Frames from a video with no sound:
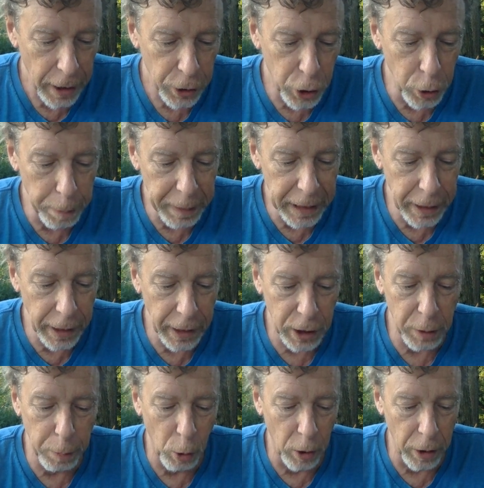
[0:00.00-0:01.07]
to be the
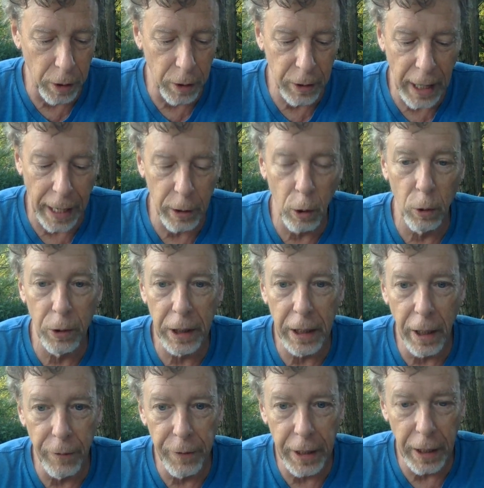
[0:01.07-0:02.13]
exporter not only
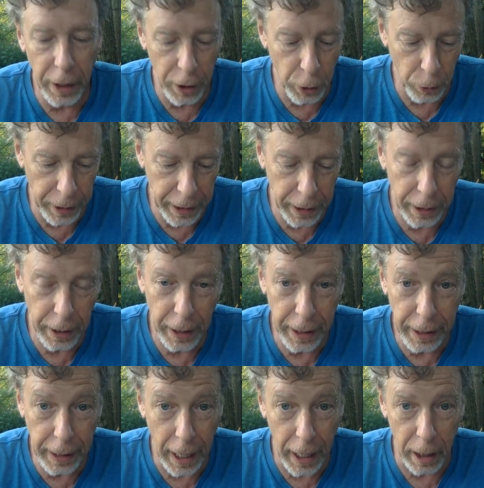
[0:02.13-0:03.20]
of the green
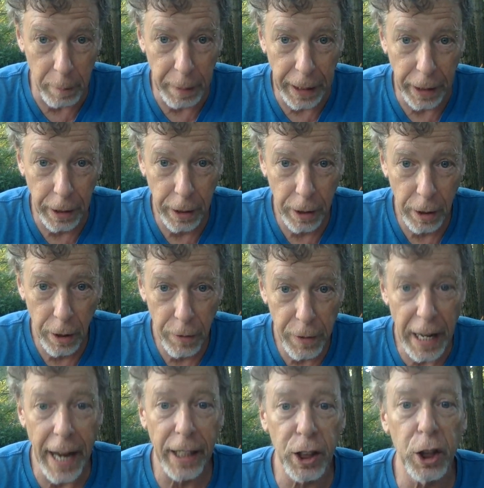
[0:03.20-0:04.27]
economy,
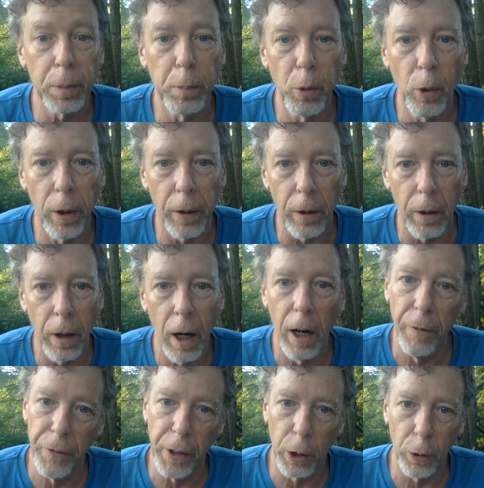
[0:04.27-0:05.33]
the exporter
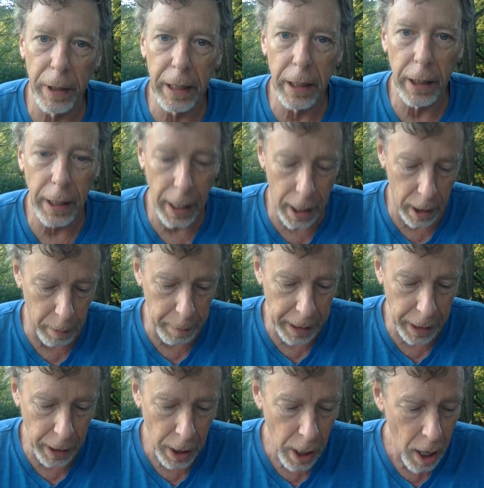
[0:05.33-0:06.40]
of the green
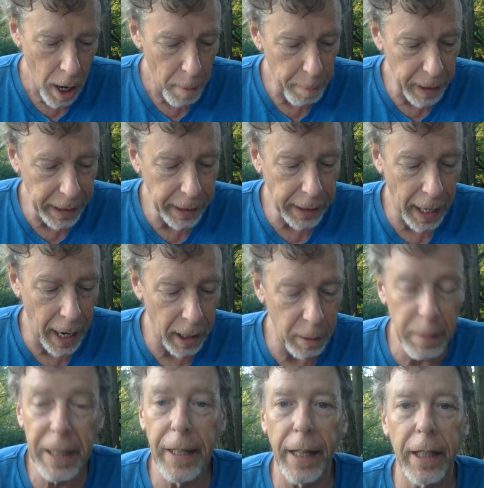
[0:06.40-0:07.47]
economy, but
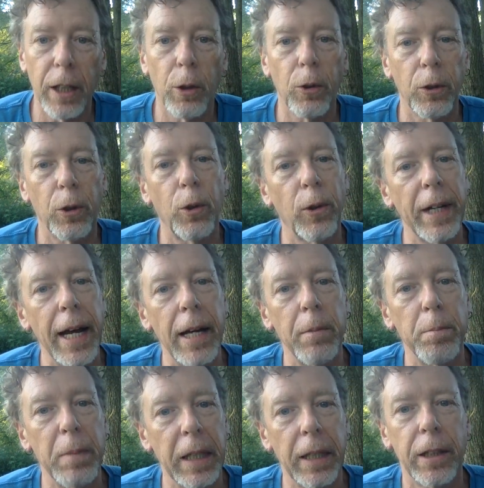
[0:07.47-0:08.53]
economy that can create
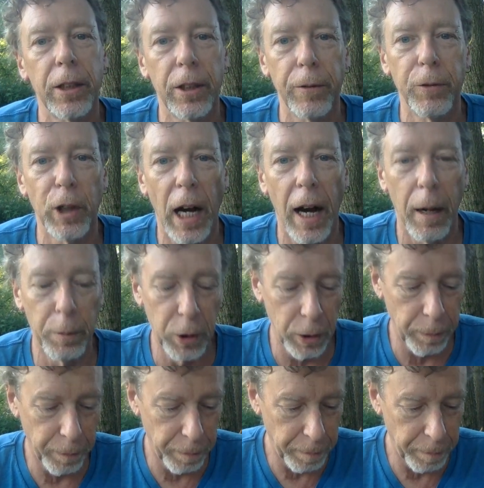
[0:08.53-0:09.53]
millions of jobs.